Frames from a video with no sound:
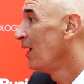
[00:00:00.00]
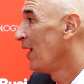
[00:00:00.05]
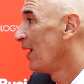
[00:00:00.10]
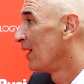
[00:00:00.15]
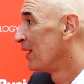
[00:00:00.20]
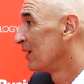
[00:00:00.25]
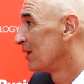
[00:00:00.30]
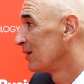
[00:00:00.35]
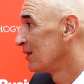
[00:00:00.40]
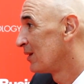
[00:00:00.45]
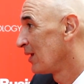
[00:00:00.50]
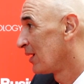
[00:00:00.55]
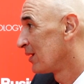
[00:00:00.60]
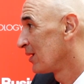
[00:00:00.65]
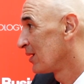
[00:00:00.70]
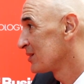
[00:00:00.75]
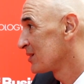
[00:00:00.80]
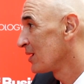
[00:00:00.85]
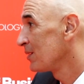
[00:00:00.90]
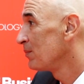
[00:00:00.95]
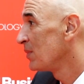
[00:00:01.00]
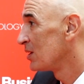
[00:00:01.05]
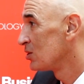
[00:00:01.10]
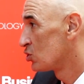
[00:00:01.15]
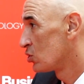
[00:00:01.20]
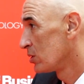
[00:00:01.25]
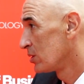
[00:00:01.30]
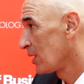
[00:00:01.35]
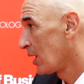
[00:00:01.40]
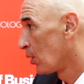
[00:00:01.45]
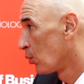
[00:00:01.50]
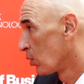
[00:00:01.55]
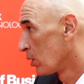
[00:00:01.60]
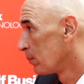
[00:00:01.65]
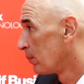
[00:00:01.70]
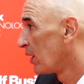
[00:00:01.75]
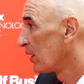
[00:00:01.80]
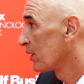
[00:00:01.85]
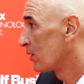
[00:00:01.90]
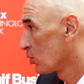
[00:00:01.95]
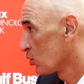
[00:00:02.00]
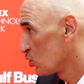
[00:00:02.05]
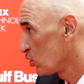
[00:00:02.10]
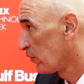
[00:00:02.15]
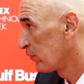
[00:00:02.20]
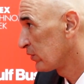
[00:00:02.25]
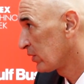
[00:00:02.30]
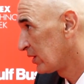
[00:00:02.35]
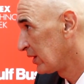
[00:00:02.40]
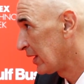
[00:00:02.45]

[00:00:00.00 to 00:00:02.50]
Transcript: And as I mentioned, our Microsoft